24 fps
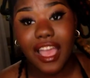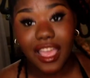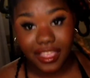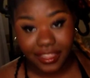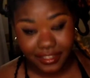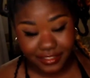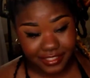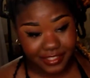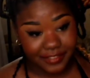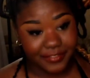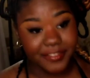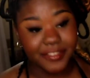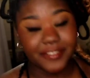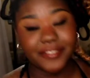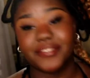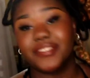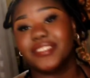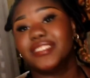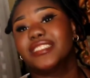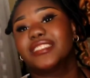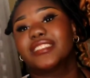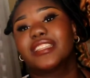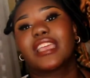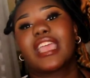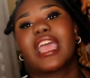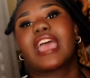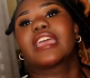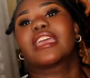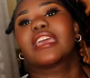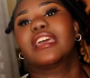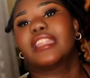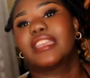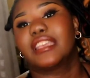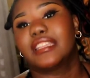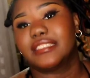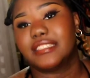and if you're feeling like I
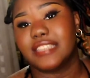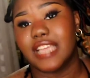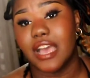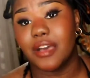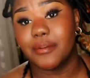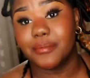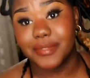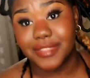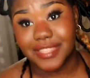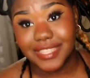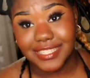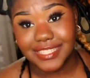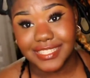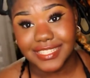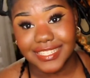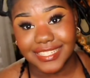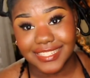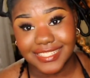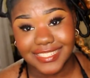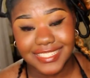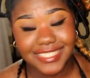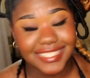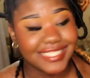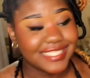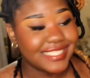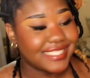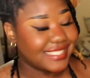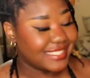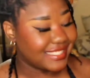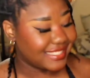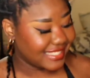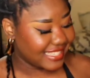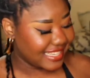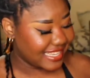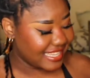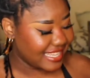gotta get down with the
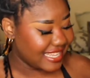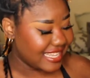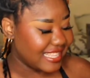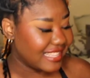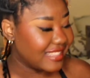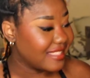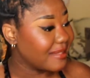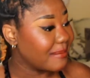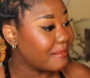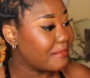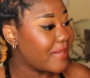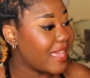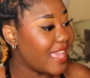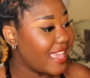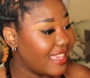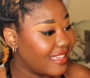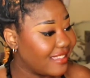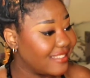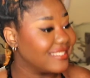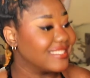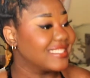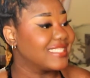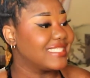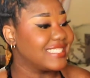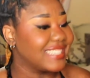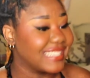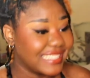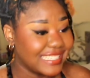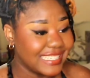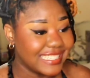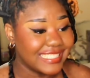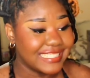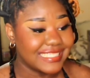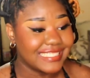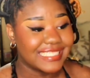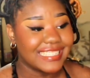sickness, the pale
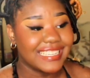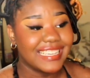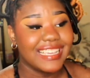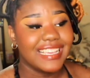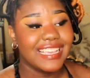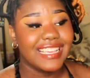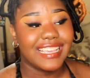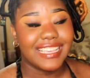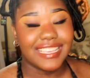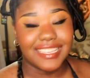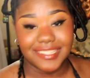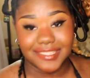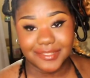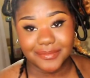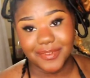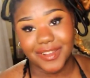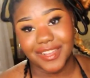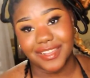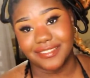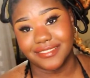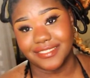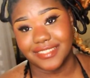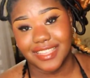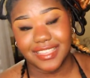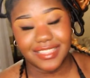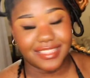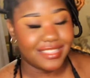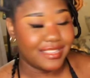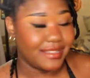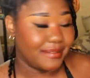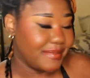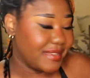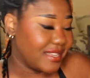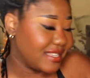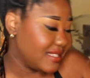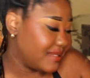sickness, it's Wild
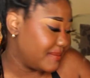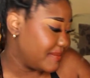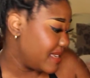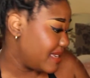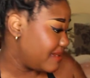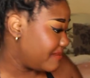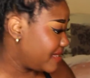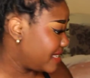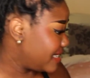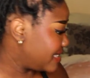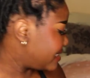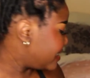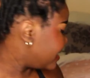Nothing, because maybe